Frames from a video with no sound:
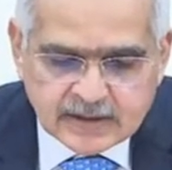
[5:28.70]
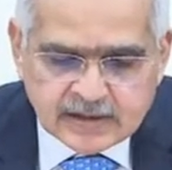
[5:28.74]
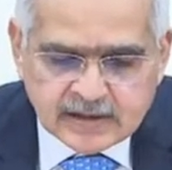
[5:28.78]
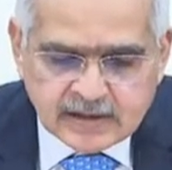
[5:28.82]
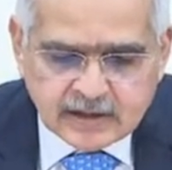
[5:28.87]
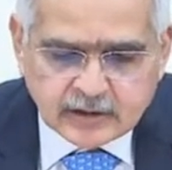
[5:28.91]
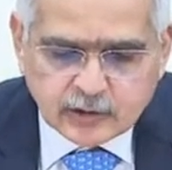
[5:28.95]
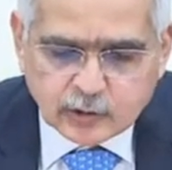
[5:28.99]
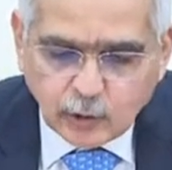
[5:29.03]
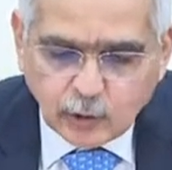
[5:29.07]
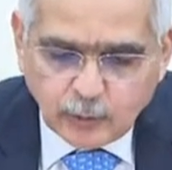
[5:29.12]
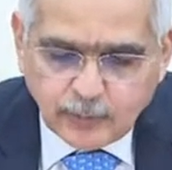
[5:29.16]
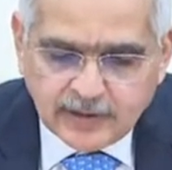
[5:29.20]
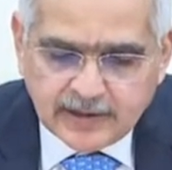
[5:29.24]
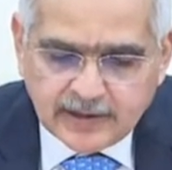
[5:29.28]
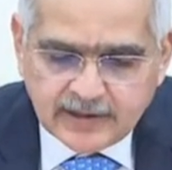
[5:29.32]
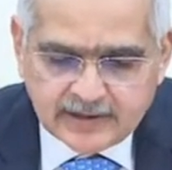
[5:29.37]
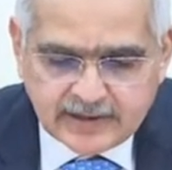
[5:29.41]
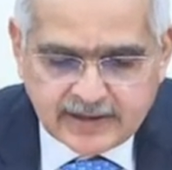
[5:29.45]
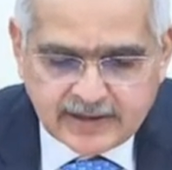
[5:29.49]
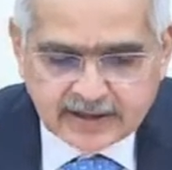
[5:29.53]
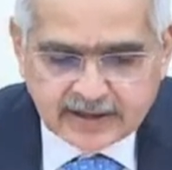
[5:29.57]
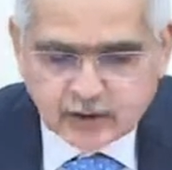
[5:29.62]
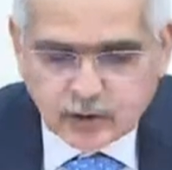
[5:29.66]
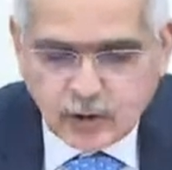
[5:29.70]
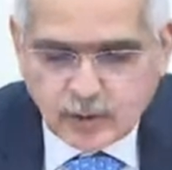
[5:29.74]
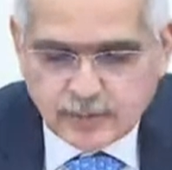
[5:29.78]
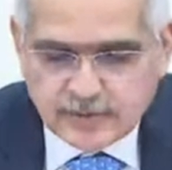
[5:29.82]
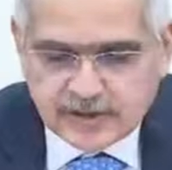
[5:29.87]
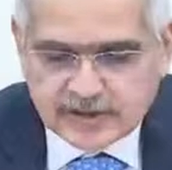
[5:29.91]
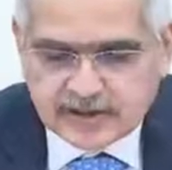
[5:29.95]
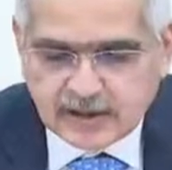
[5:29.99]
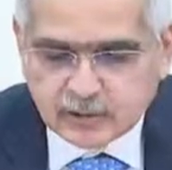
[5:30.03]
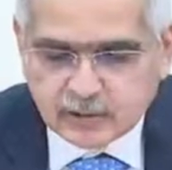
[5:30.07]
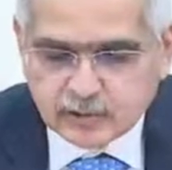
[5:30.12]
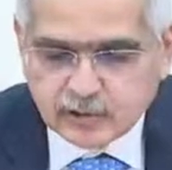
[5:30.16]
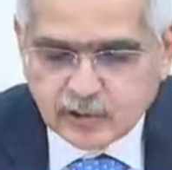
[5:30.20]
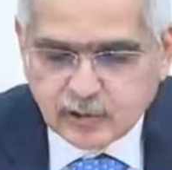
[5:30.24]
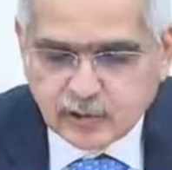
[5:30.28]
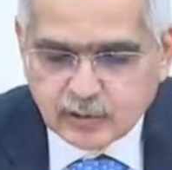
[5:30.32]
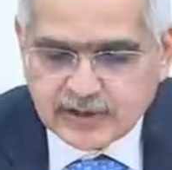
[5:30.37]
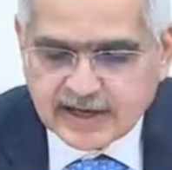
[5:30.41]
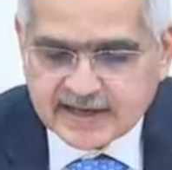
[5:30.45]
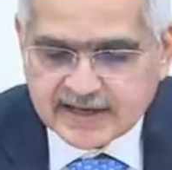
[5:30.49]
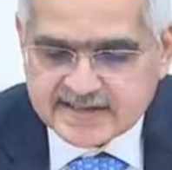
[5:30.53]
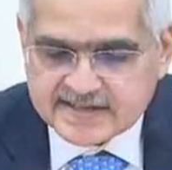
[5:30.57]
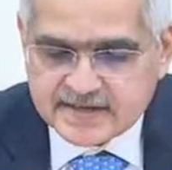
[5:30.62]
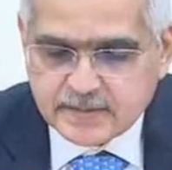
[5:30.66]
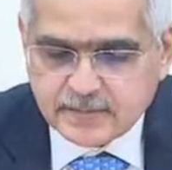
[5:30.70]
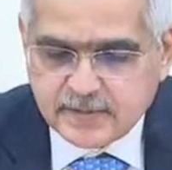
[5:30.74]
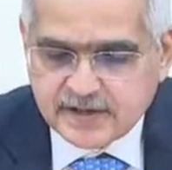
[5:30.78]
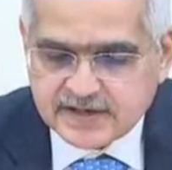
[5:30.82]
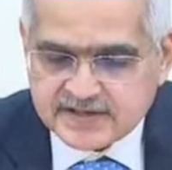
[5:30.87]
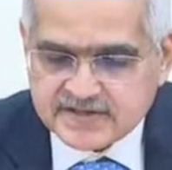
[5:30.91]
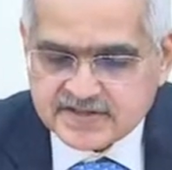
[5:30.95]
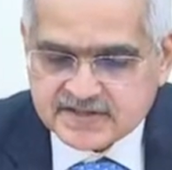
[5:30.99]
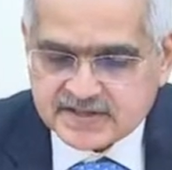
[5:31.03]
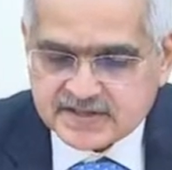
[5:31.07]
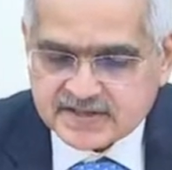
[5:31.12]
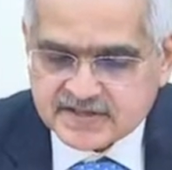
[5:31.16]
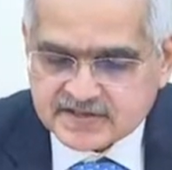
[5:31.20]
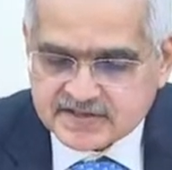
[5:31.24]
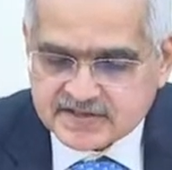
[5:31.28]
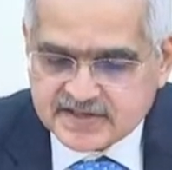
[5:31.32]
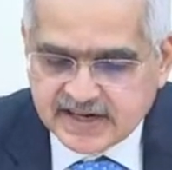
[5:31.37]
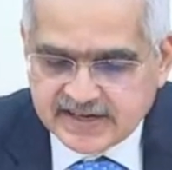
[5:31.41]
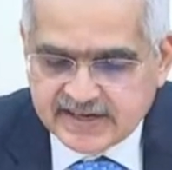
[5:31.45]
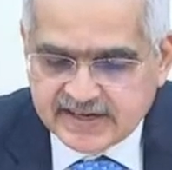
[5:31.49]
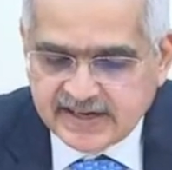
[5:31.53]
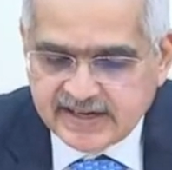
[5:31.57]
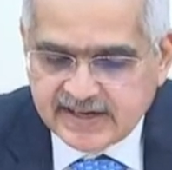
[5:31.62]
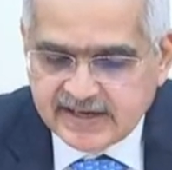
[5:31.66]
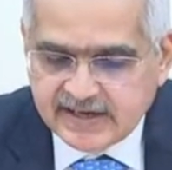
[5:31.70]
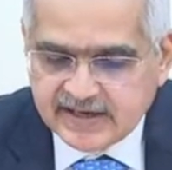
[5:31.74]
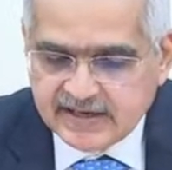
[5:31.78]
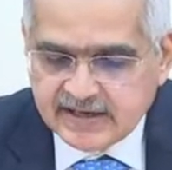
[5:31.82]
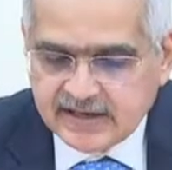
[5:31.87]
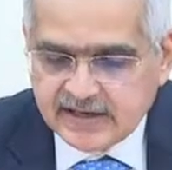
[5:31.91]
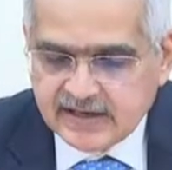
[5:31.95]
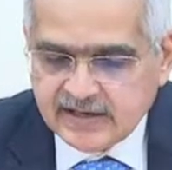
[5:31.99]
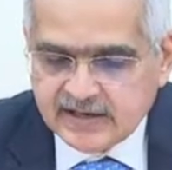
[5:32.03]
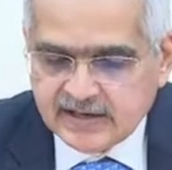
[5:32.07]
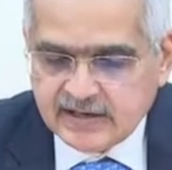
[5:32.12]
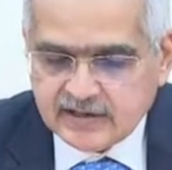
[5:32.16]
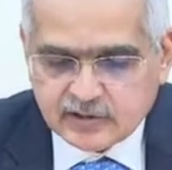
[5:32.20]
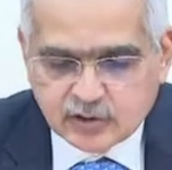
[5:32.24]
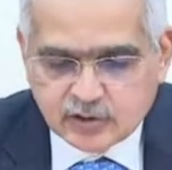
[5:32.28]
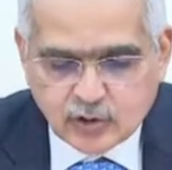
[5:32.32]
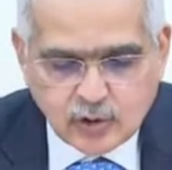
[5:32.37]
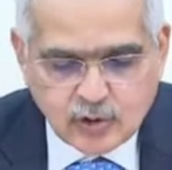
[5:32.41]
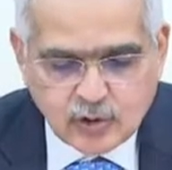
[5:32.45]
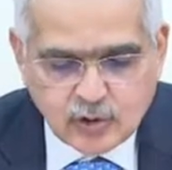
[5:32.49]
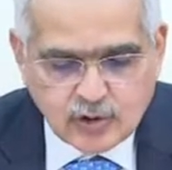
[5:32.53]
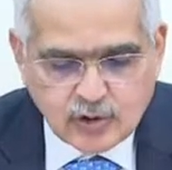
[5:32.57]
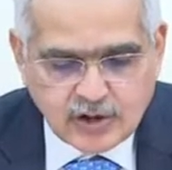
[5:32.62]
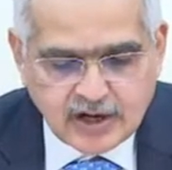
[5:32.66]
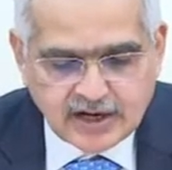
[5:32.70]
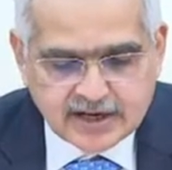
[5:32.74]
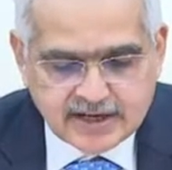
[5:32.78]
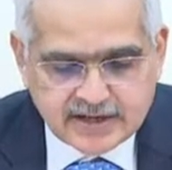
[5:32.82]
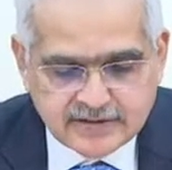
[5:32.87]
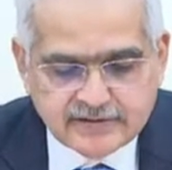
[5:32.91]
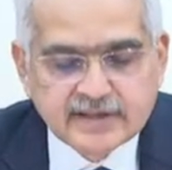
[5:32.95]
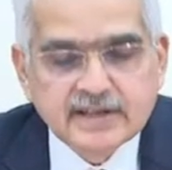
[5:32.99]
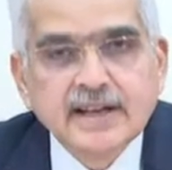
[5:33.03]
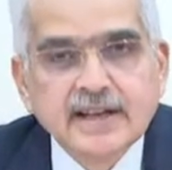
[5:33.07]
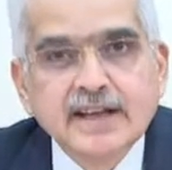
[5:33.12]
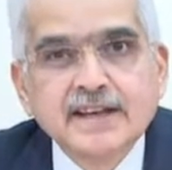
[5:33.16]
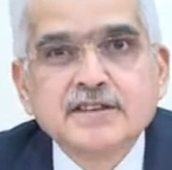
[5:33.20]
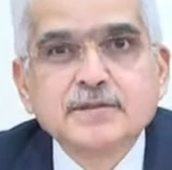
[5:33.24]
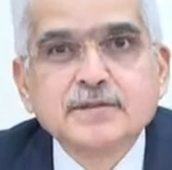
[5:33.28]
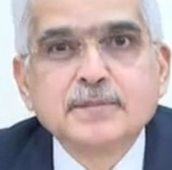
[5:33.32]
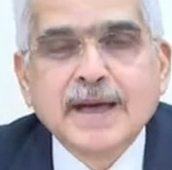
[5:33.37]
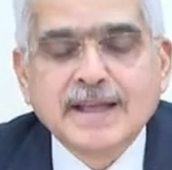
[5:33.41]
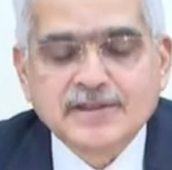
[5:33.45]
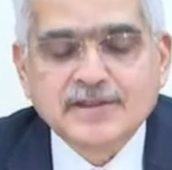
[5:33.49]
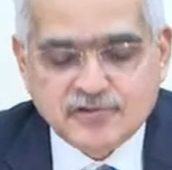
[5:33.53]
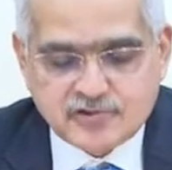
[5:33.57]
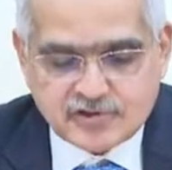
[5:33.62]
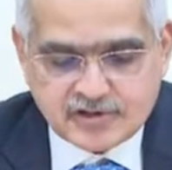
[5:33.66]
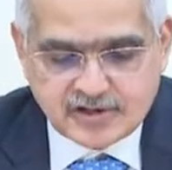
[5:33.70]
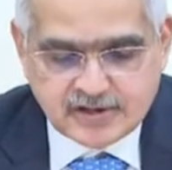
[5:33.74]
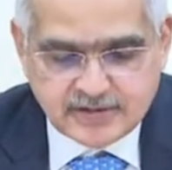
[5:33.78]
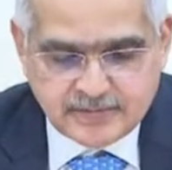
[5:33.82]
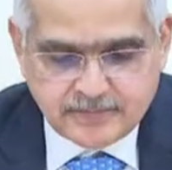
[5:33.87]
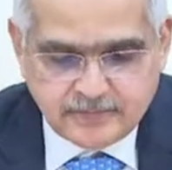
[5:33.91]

Global economic outlook exhibits steady, though uneven expansion.